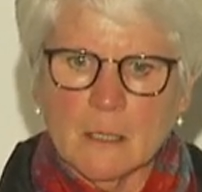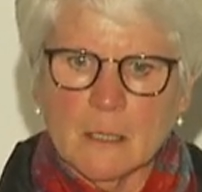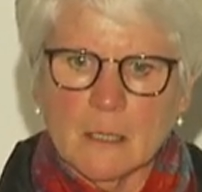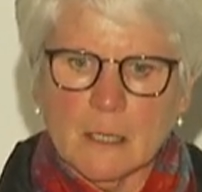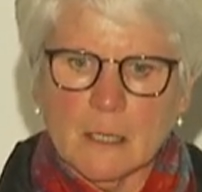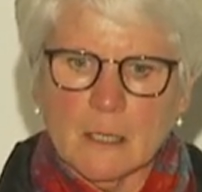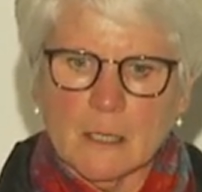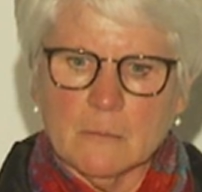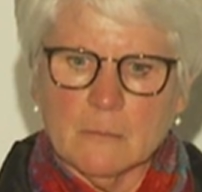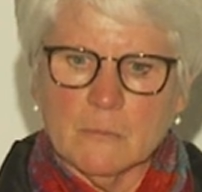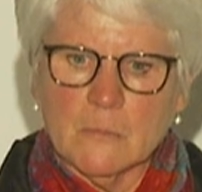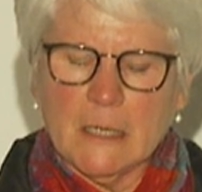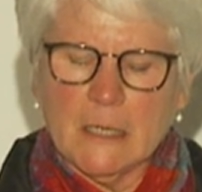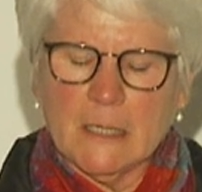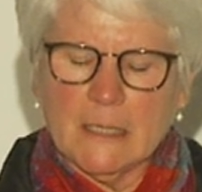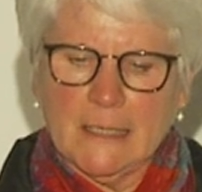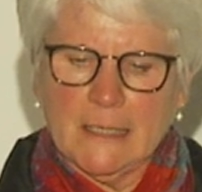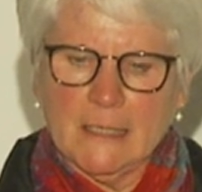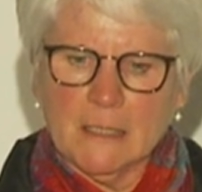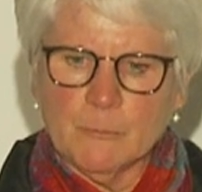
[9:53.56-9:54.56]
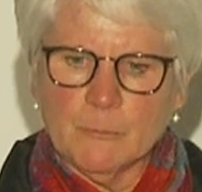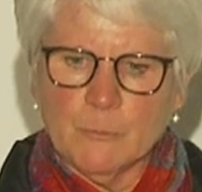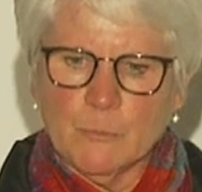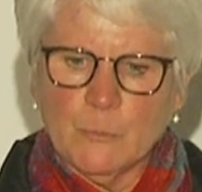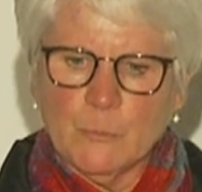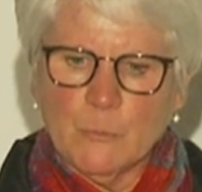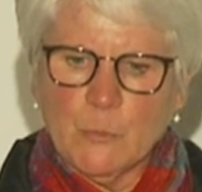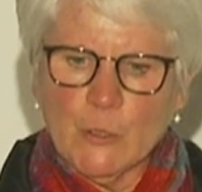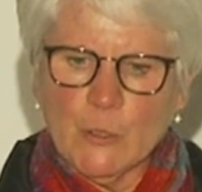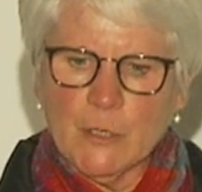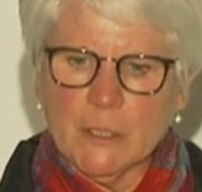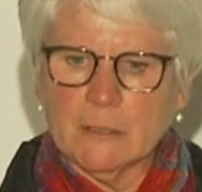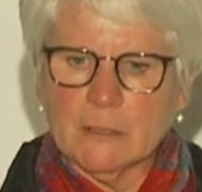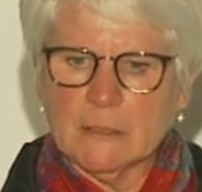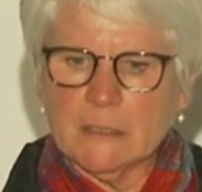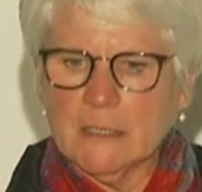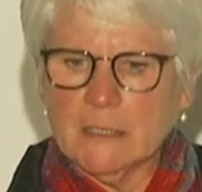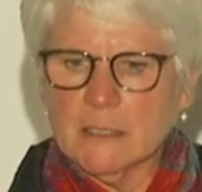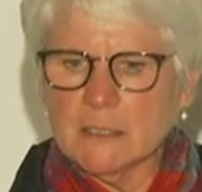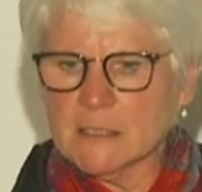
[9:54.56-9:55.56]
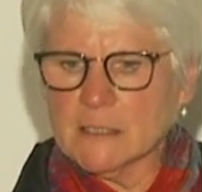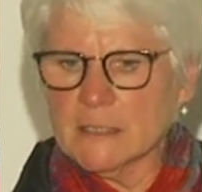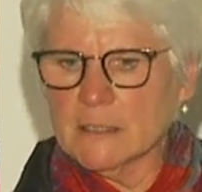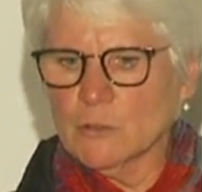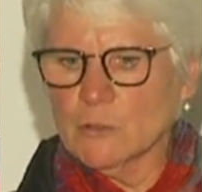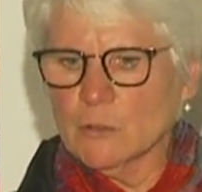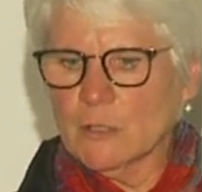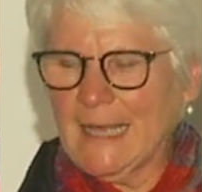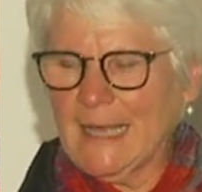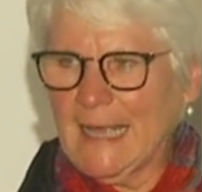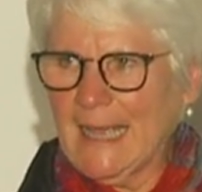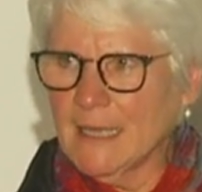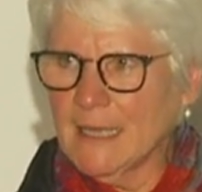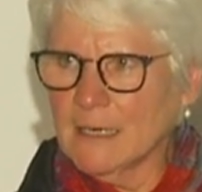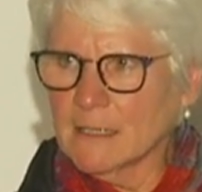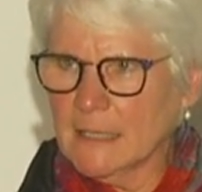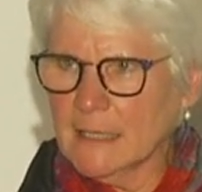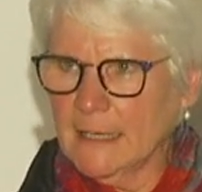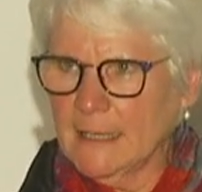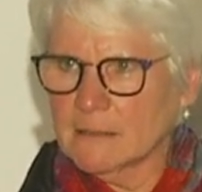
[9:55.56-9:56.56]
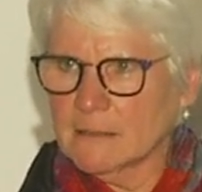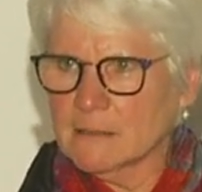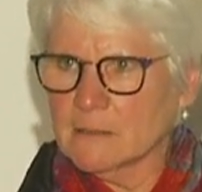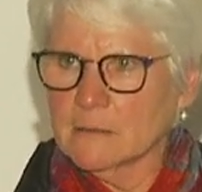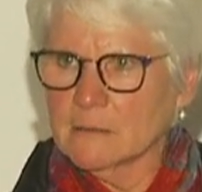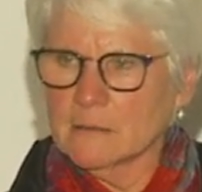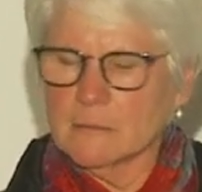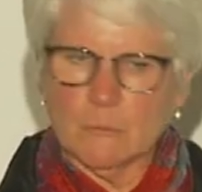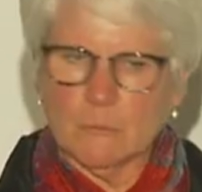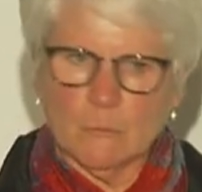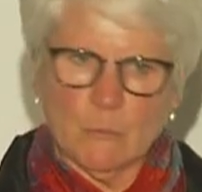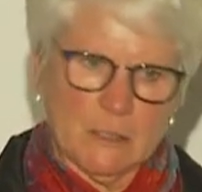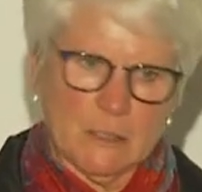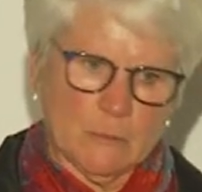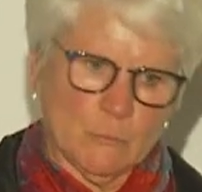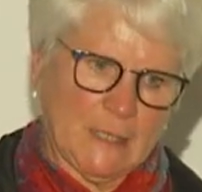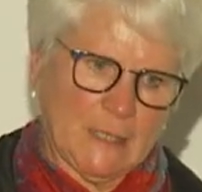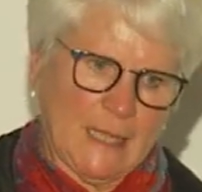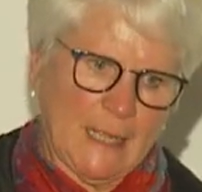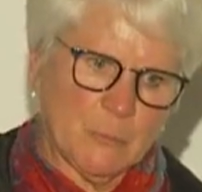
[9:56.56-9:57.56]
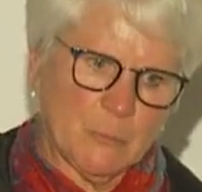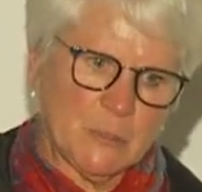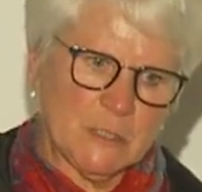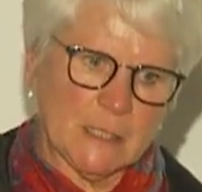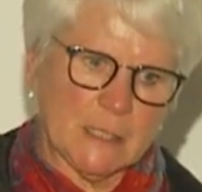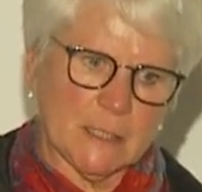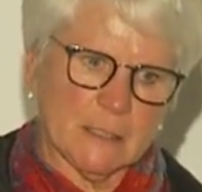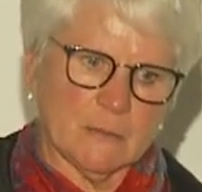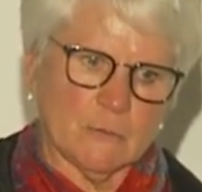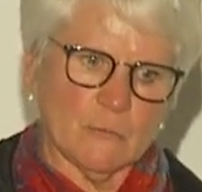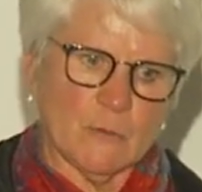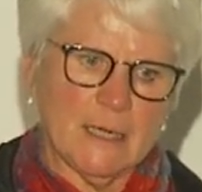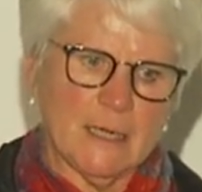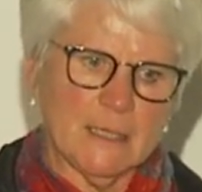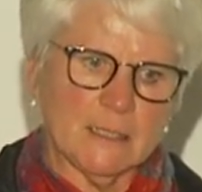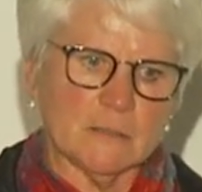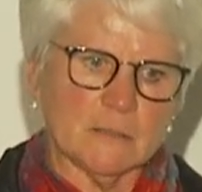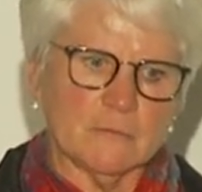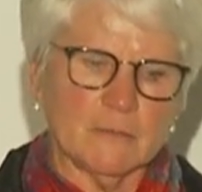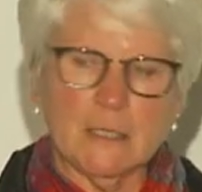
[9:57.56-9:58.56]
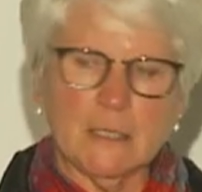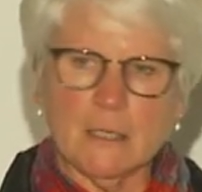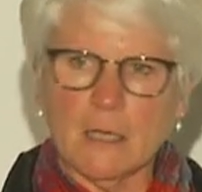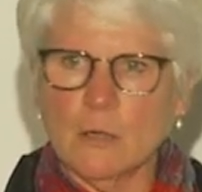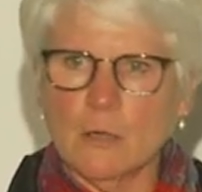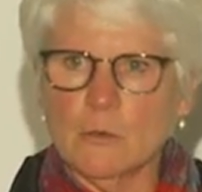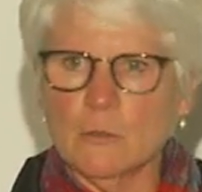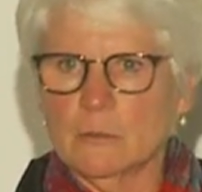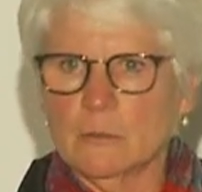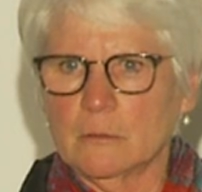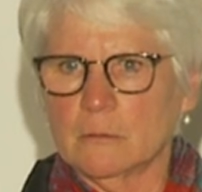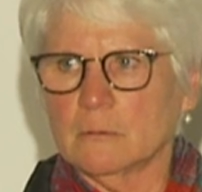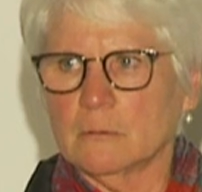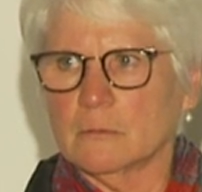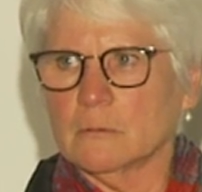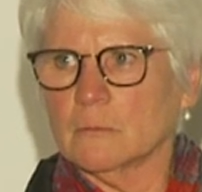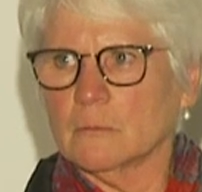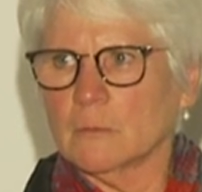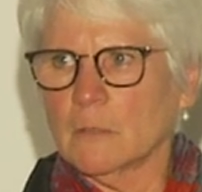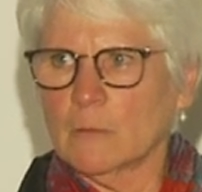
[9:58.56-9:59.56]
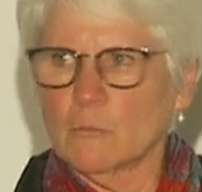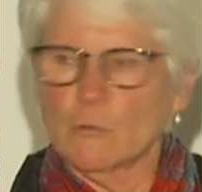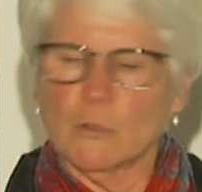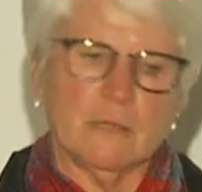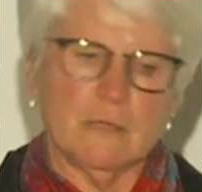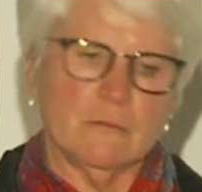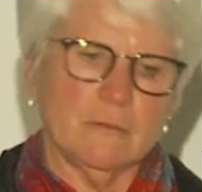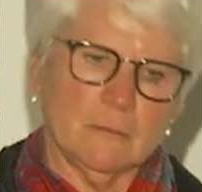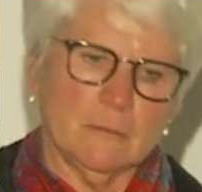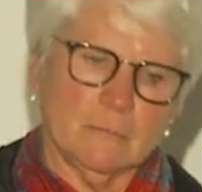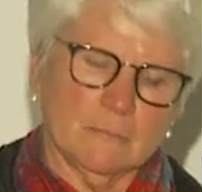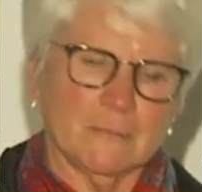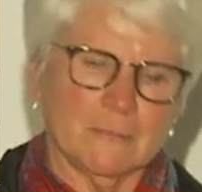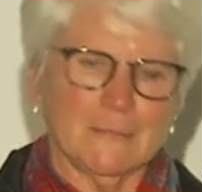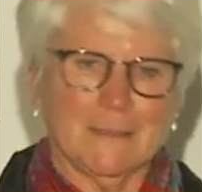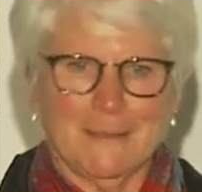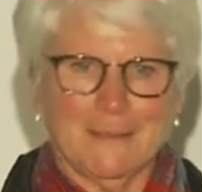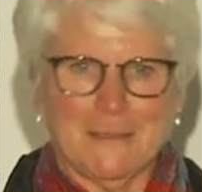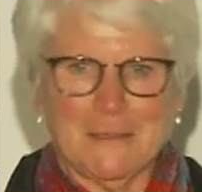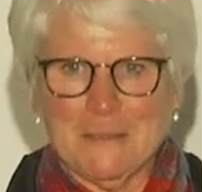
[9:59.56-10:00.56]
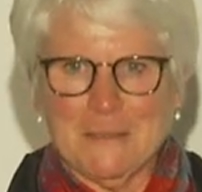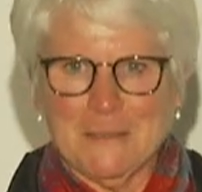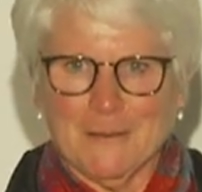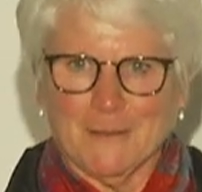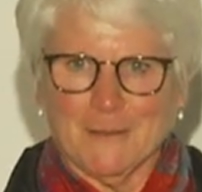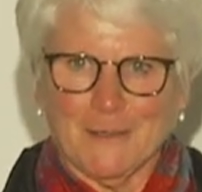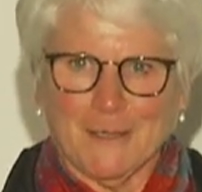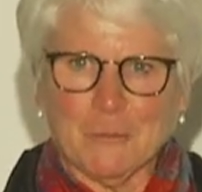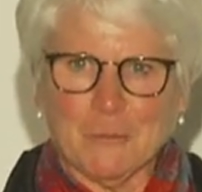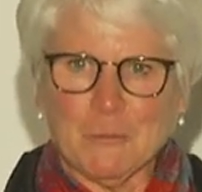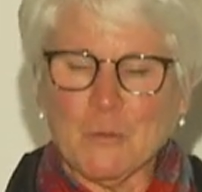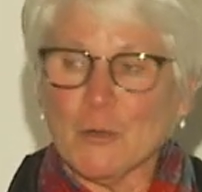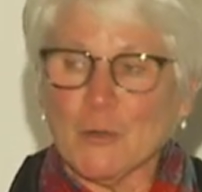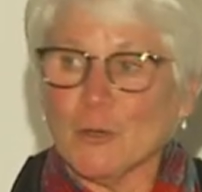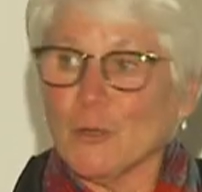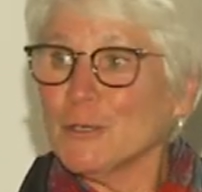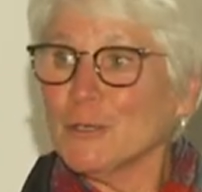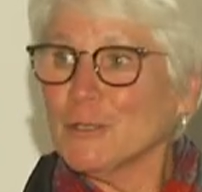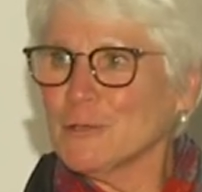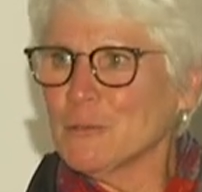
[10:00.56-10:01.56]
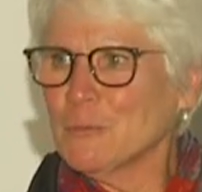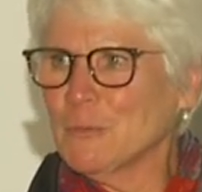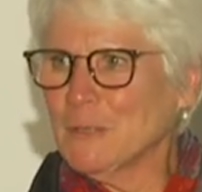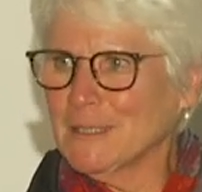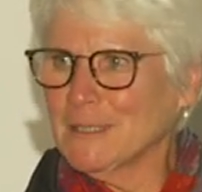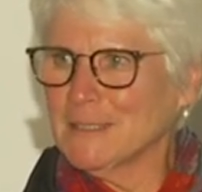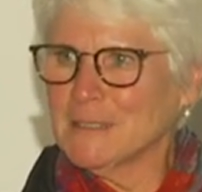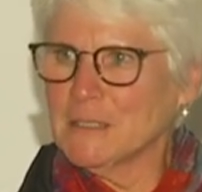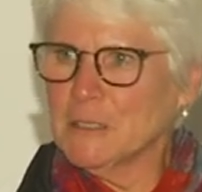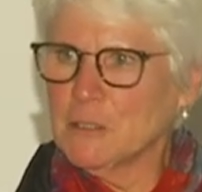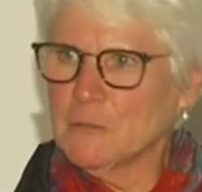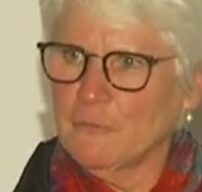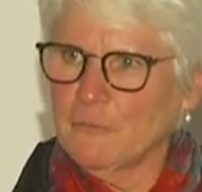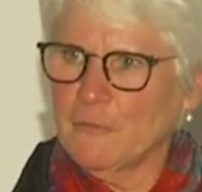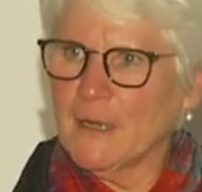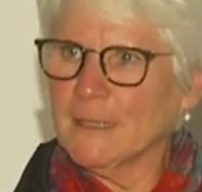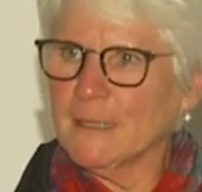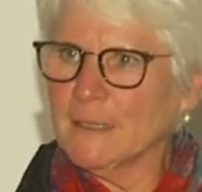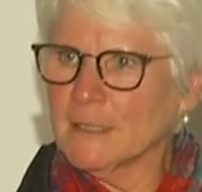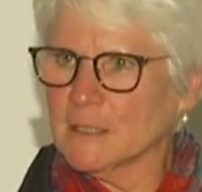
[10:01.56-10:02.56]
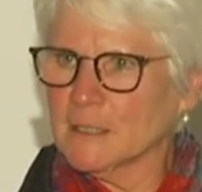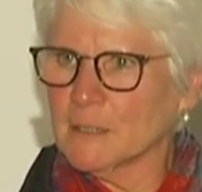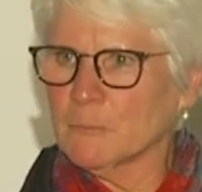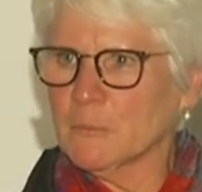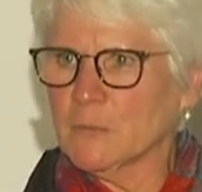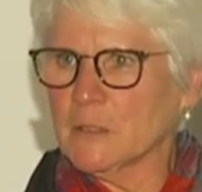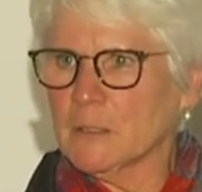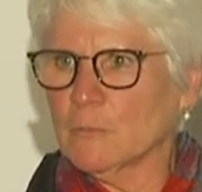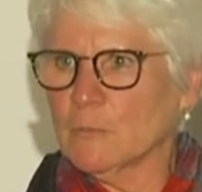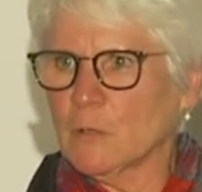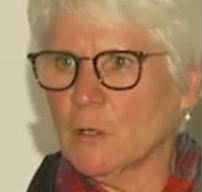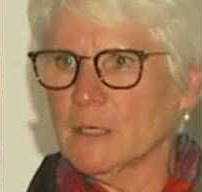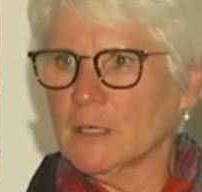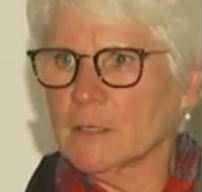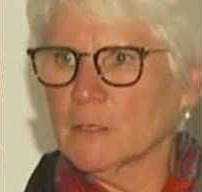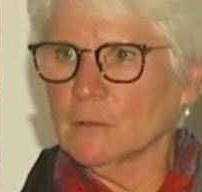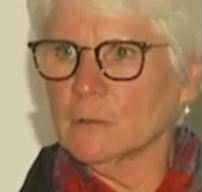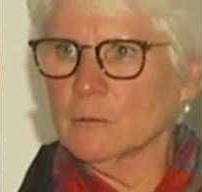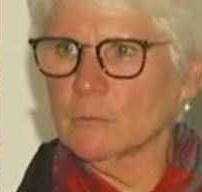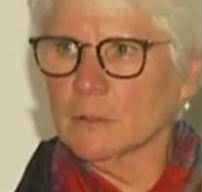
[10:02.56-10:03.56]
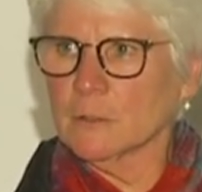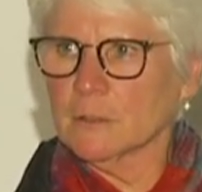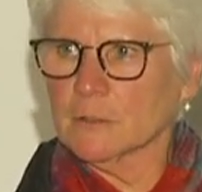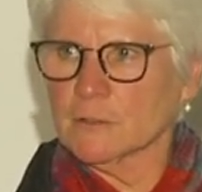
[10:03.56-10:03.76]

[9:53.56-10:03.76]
Another point is that you can get what happens at relatively low or even good humidity, you find that the molecule will